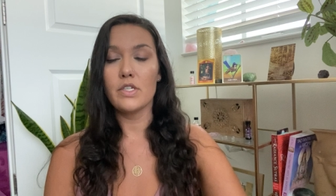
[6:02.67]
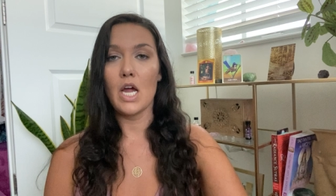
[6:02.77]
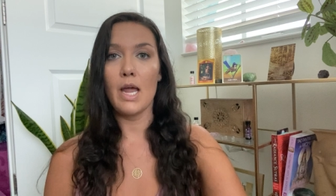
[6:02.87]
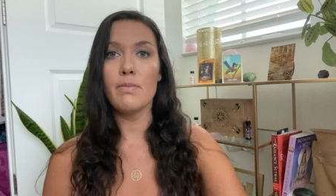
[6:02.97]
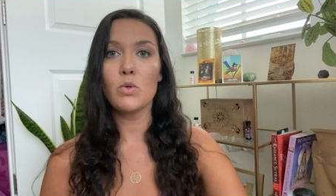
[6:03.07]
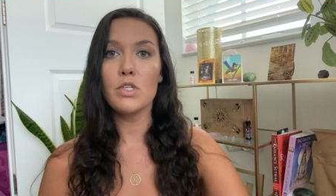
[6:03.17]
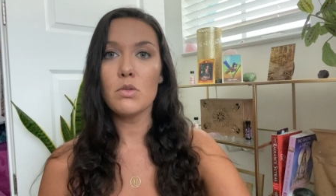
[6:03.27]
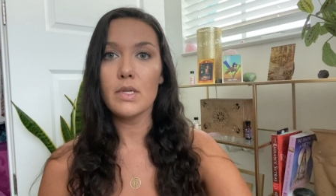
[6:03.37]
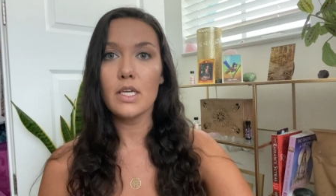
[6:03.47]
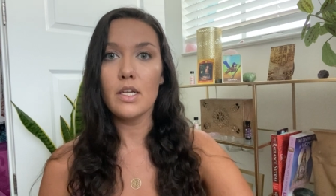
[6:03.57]
times we're
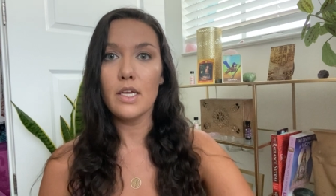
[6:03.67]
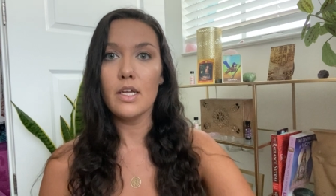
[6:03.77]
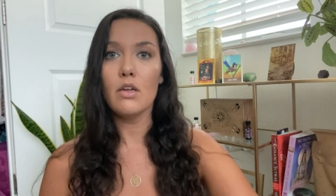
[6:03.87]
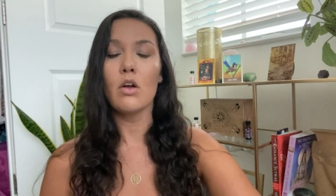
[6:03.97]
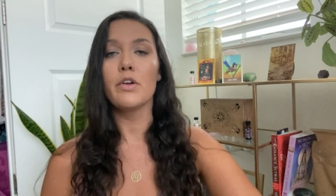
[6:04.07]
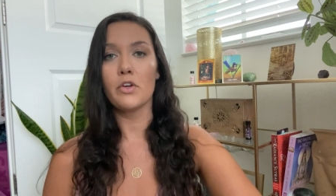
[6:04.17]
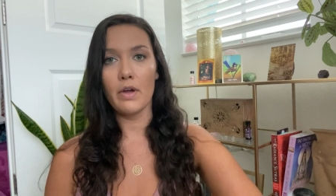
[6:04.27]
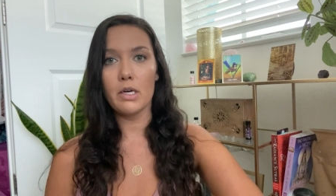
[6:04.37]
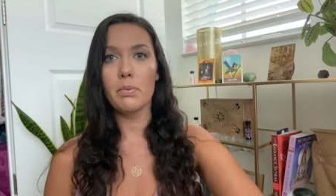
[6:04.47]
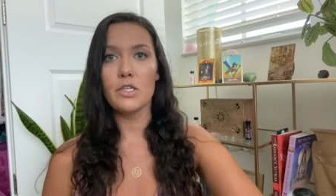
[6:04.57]
doing it in are
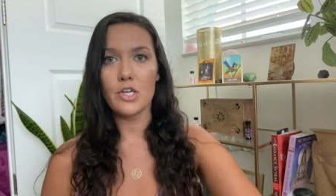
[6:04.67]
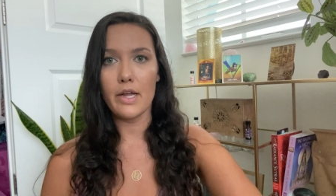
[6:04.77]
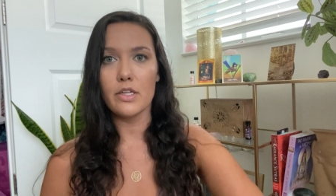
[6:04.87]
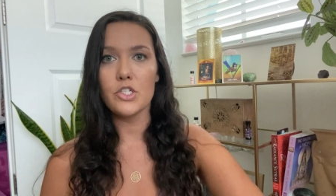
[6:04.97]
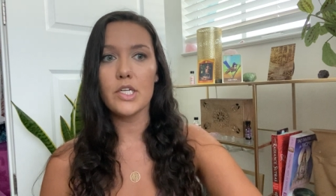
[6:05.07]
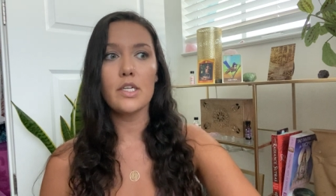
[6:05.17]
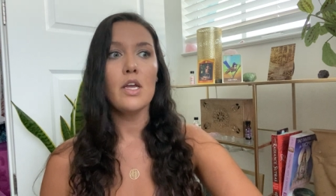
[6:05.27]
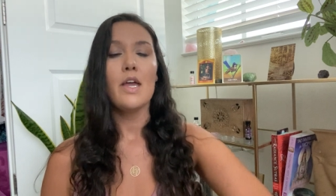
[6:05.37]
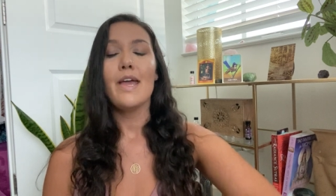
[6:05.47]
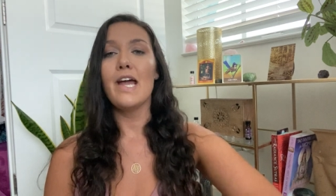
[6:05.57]
incredibly challenging.
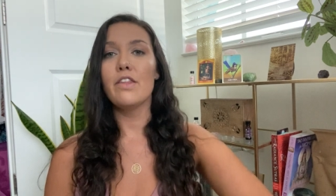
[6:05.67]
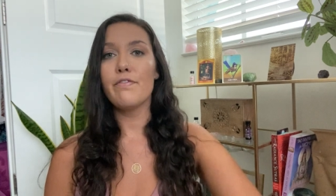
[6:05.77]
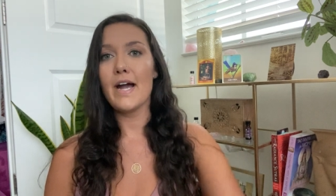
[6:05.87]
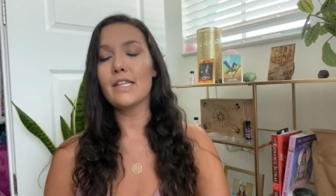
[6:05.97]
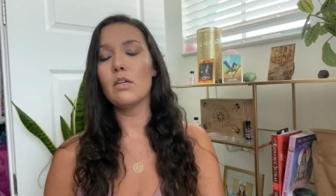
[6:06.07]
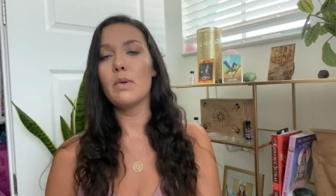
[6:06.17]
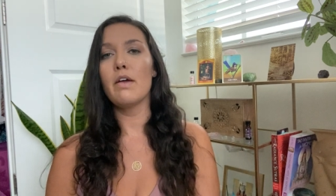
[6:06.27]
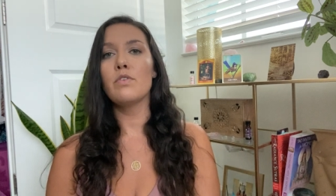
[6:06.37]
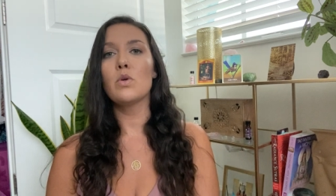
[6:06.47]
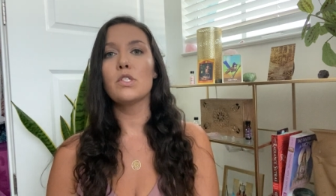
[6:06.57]
And the fact that we
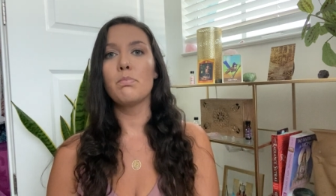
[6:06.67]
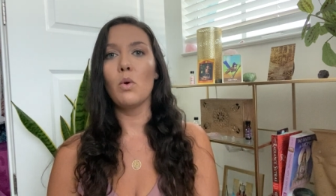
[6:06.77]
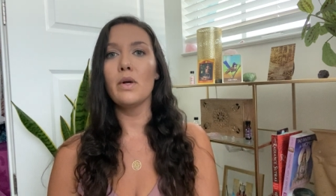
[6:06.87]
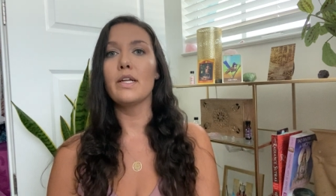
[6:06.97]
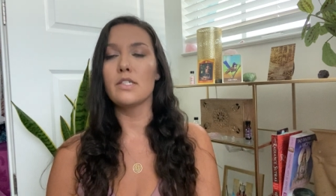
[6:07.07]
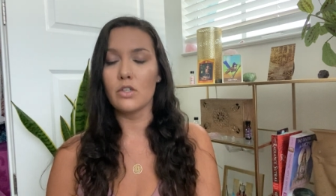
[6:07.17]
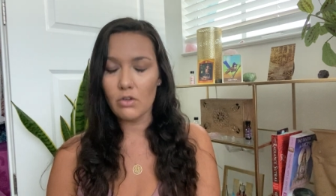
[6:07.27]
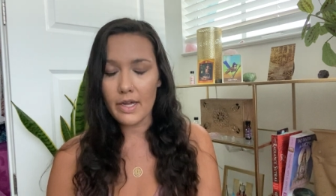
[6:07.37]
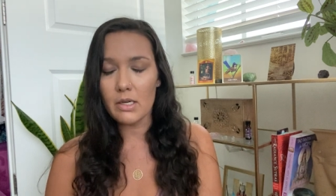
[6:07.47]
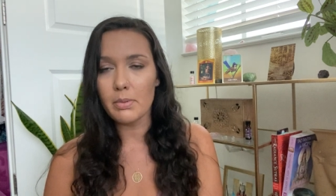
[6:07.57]
have no support is
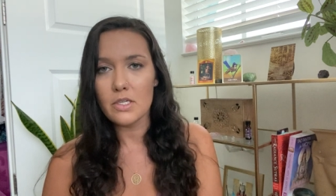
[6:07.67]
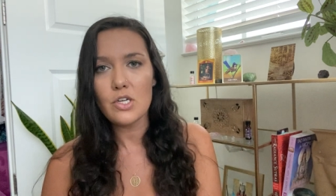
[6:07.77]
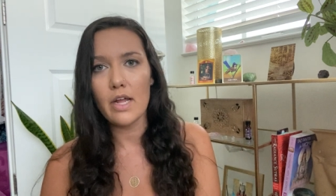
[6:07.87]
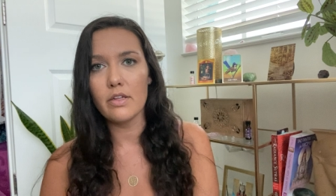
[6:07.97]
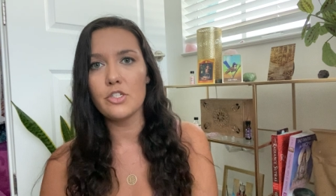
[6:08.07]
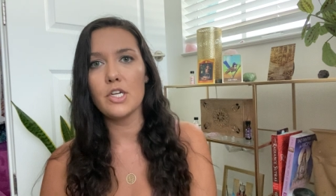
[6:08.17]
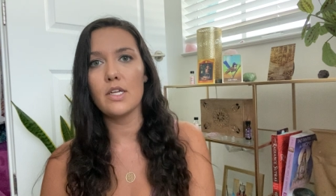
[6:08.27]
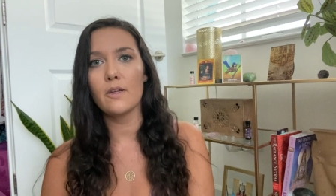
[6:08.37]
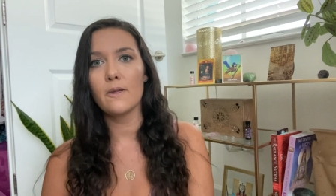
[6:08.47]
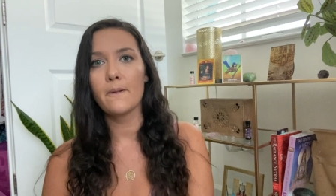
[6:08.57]
incredibly
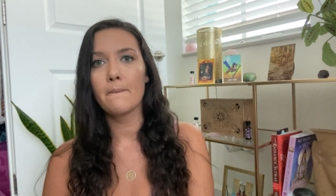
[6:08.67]
challenging.